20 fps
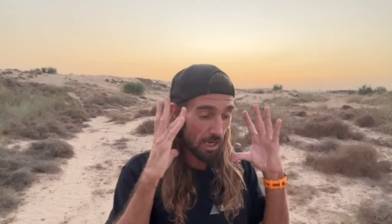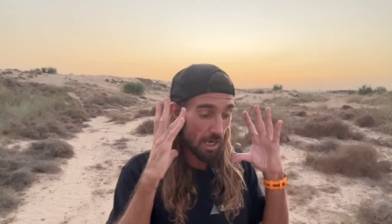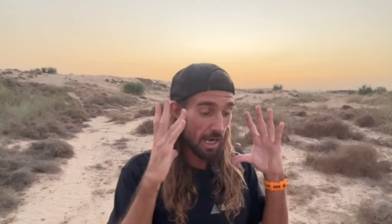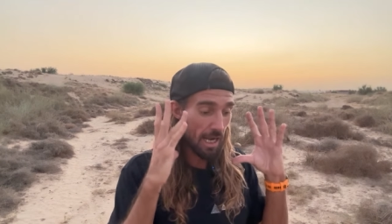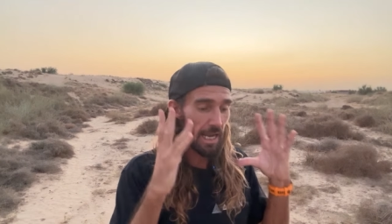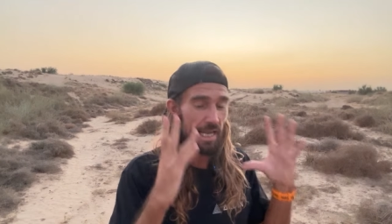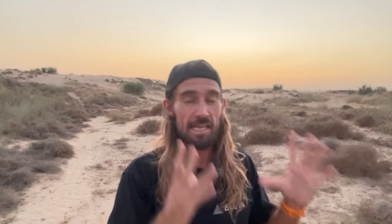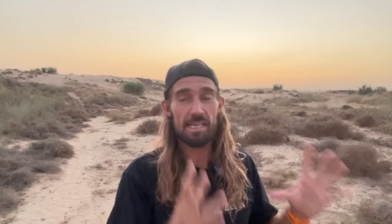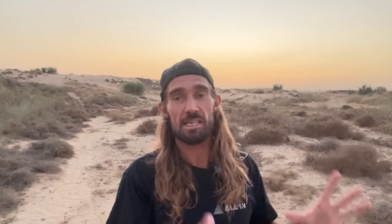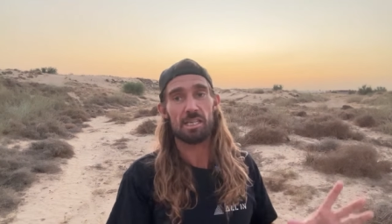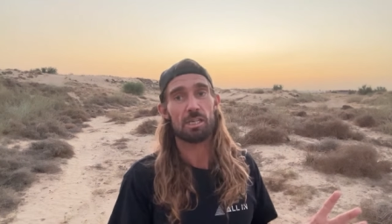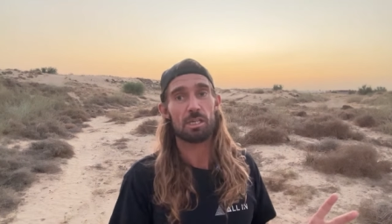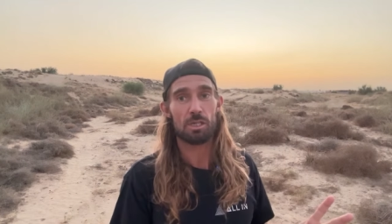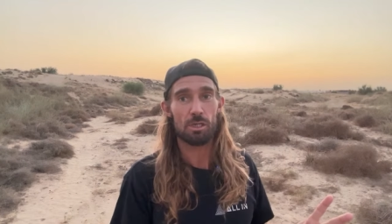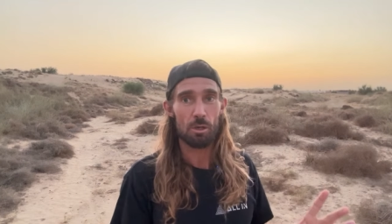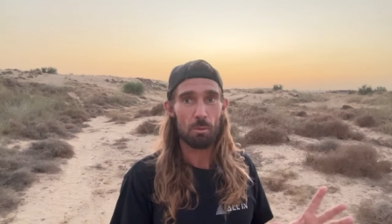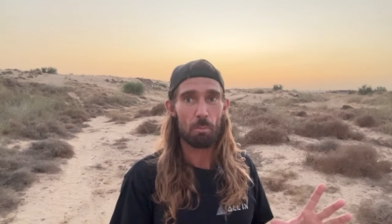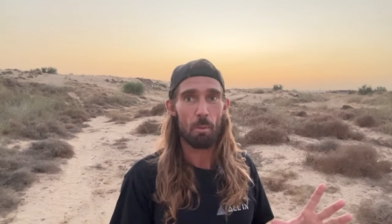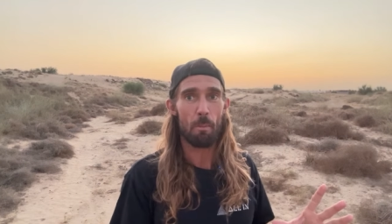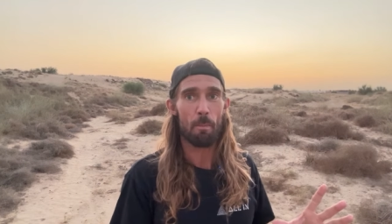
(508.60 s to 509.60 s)
a
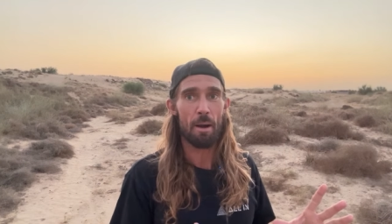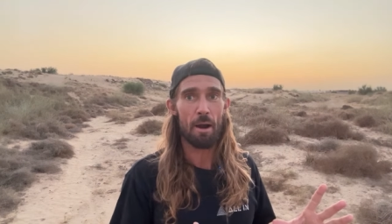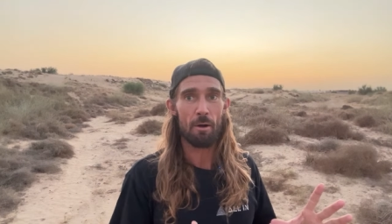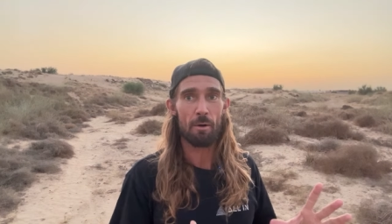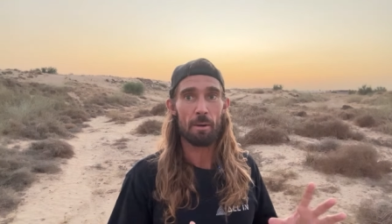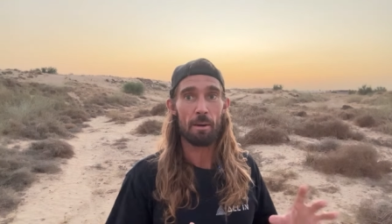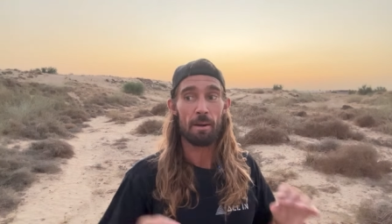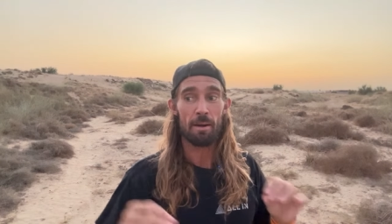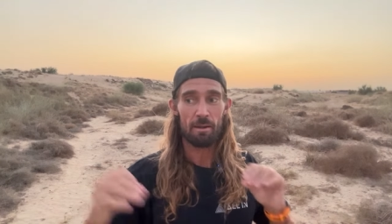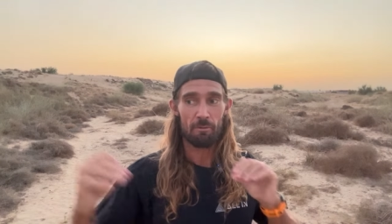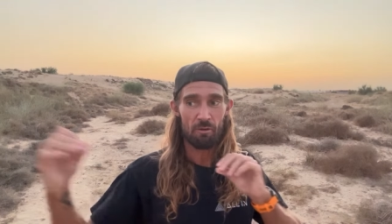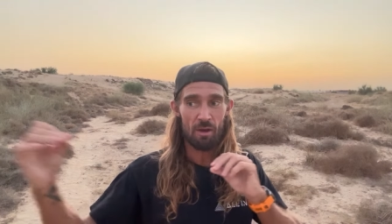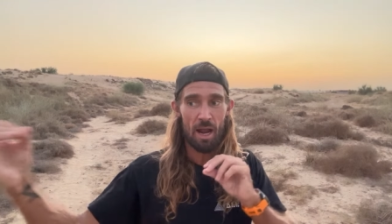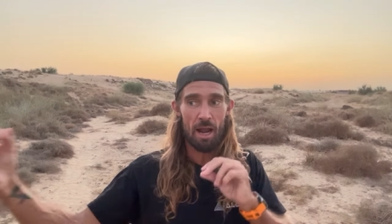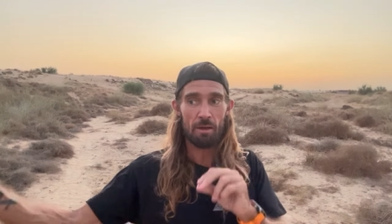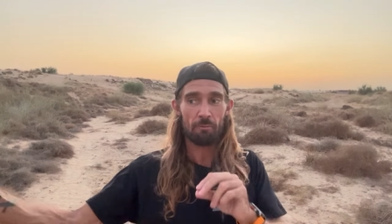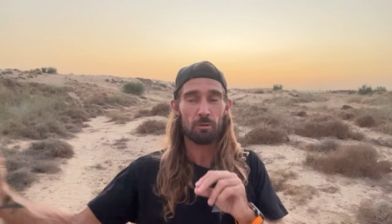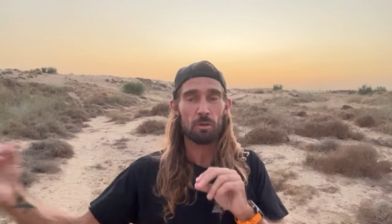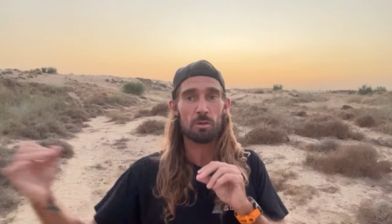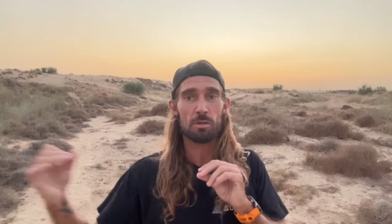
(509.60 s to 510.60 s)
superpower. If you
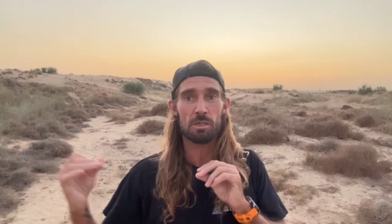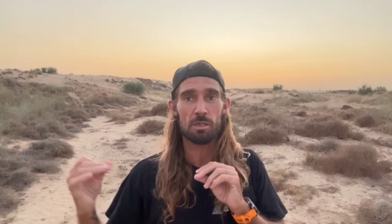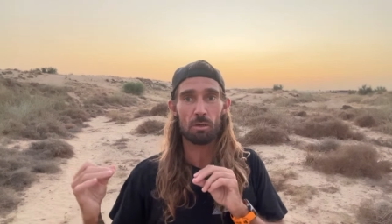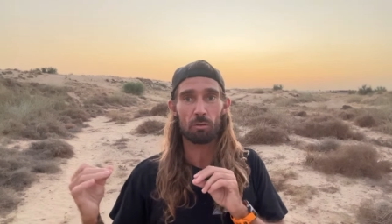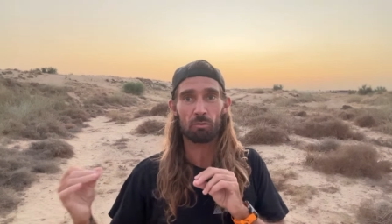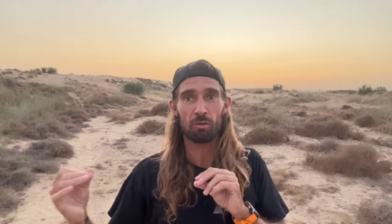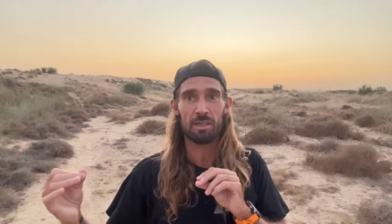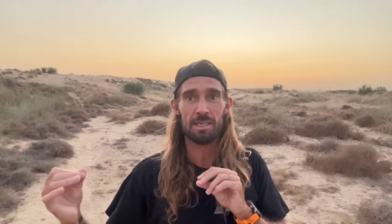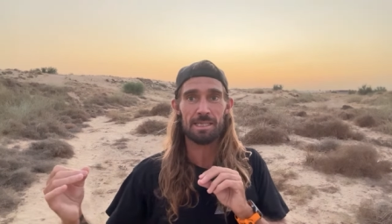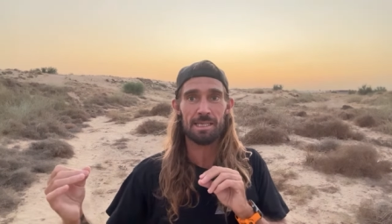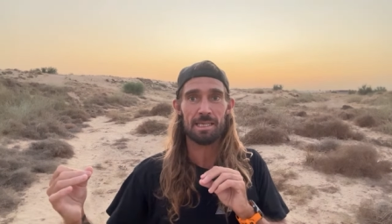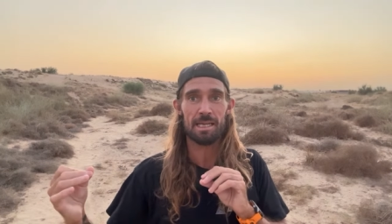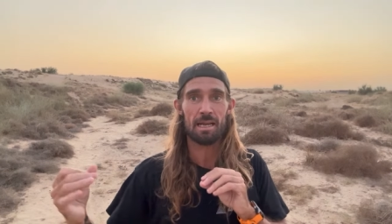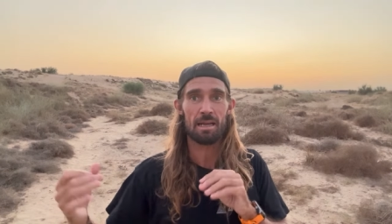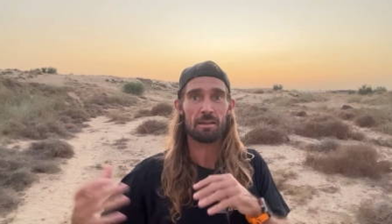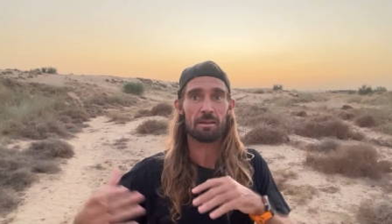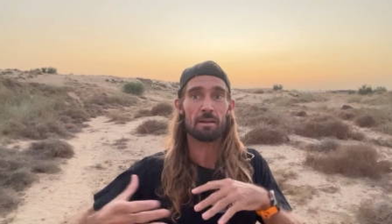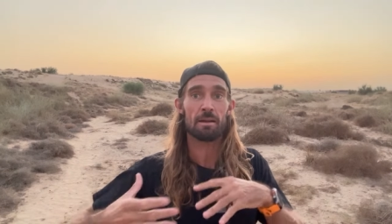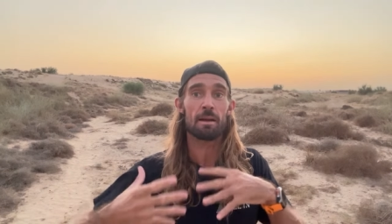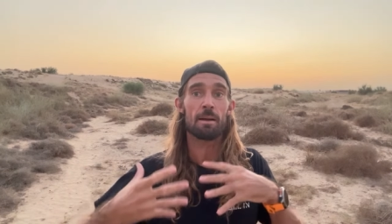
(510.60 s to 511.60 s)
have those two things
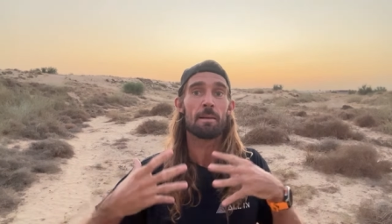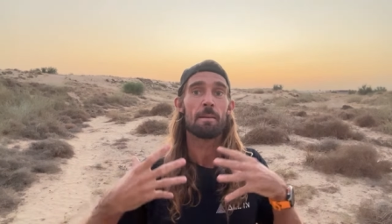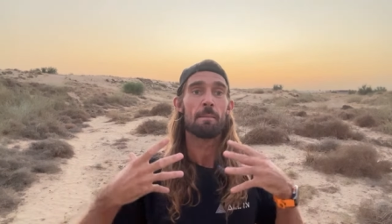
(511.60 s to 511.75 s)
together,